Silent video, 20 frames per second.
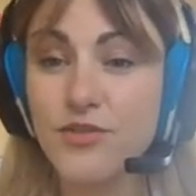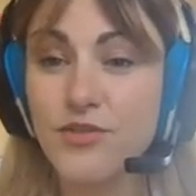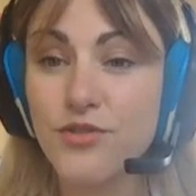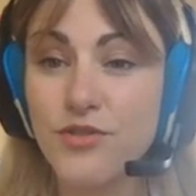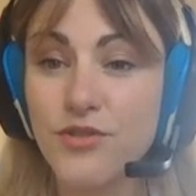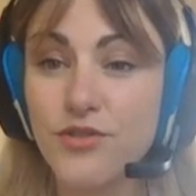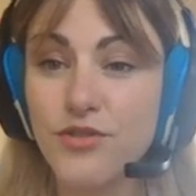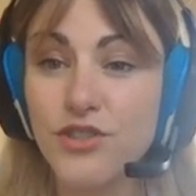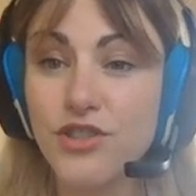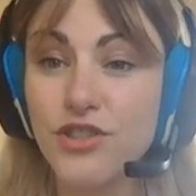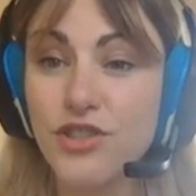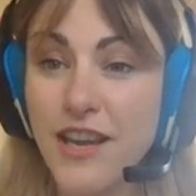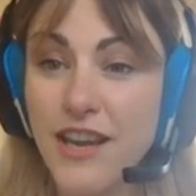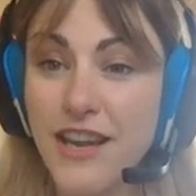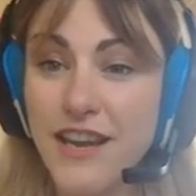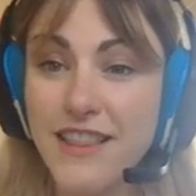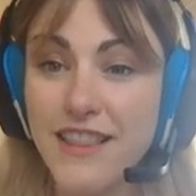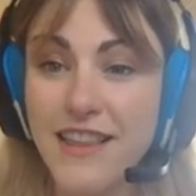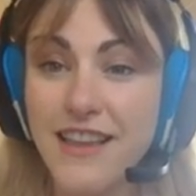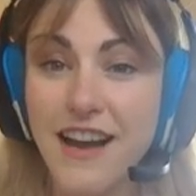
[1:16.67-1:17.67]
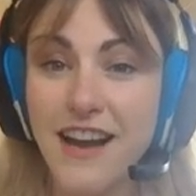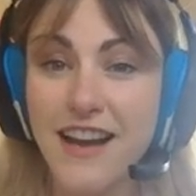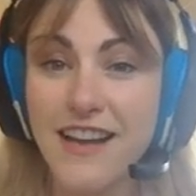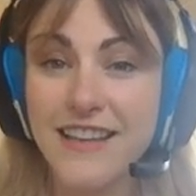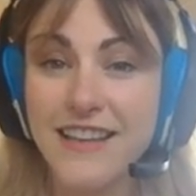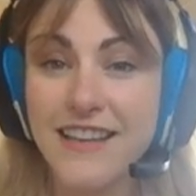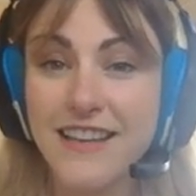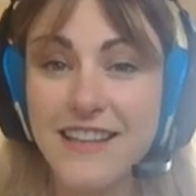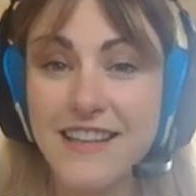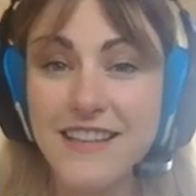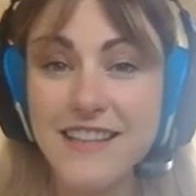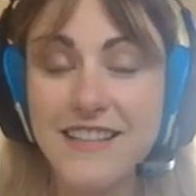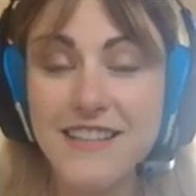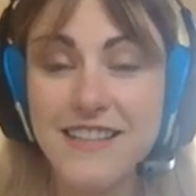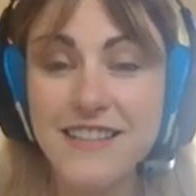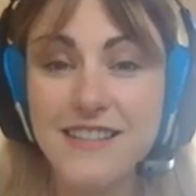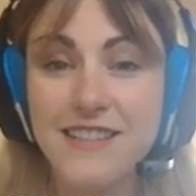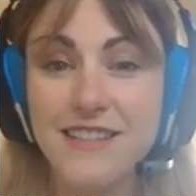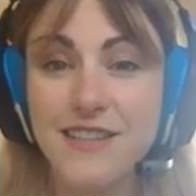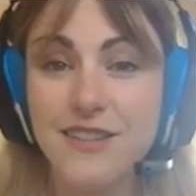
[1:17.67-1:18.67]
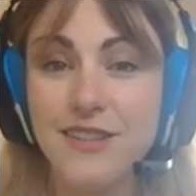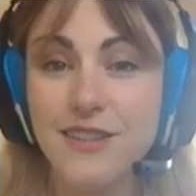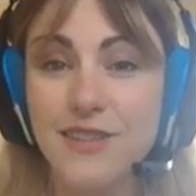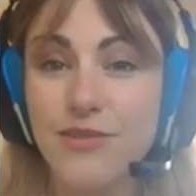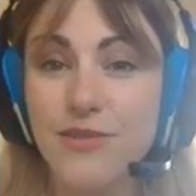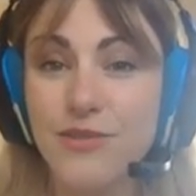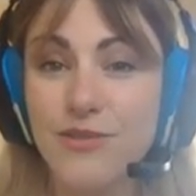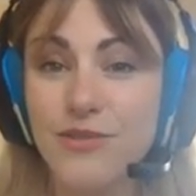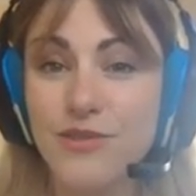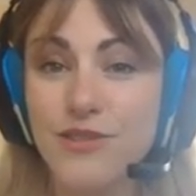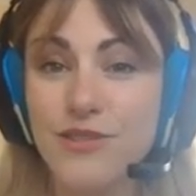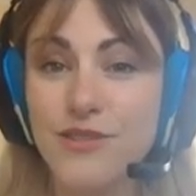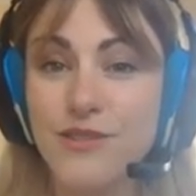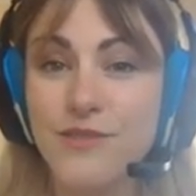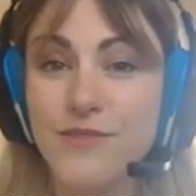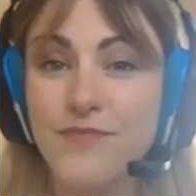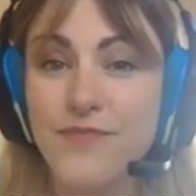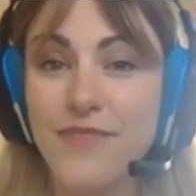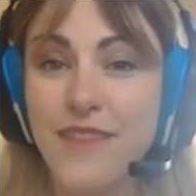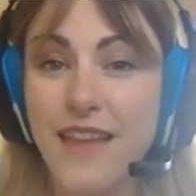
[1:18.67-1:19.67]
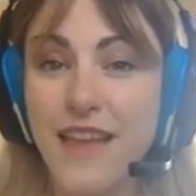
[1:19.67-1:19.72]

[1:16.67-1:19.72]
to share their ideas, thoughts,